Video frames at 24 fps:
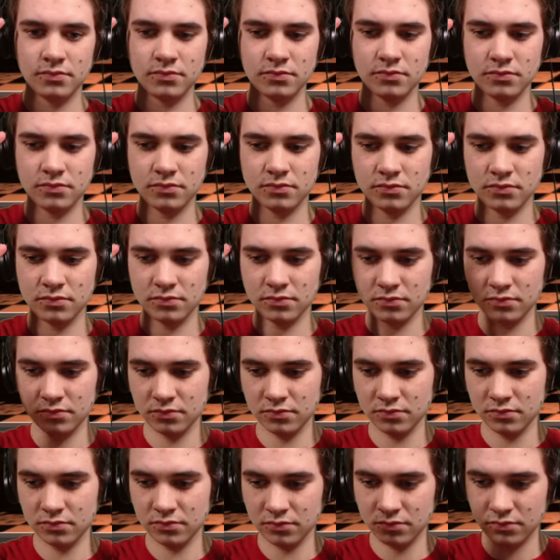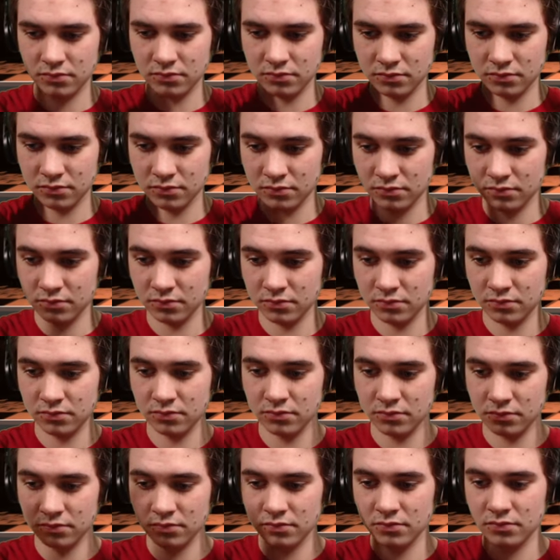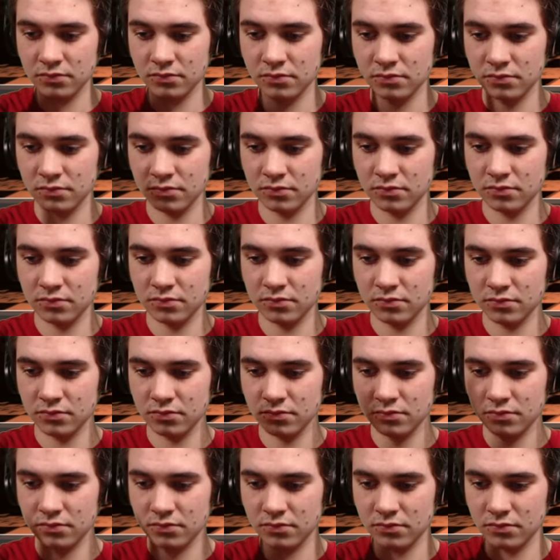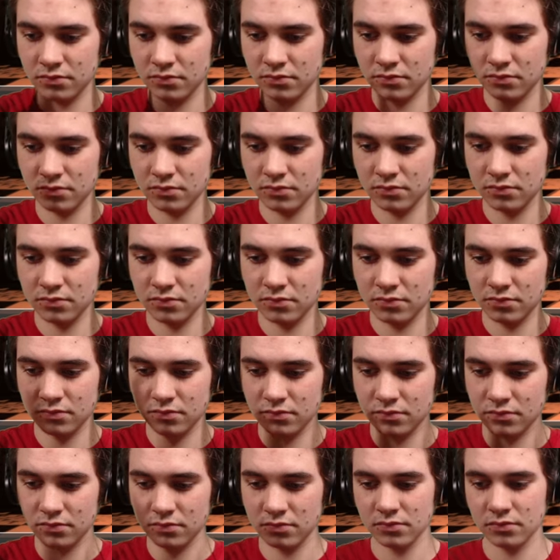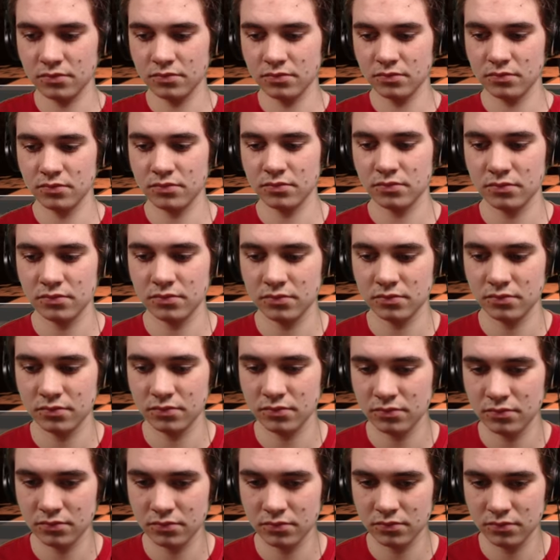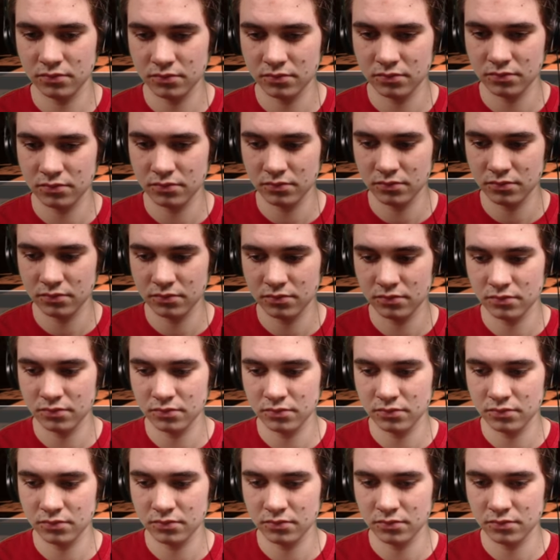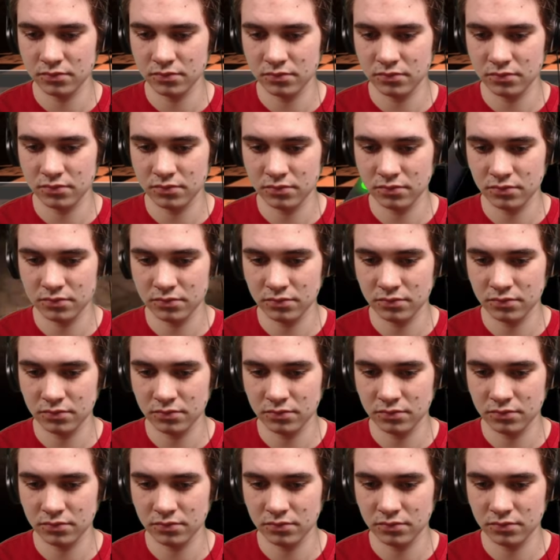Nothing is said.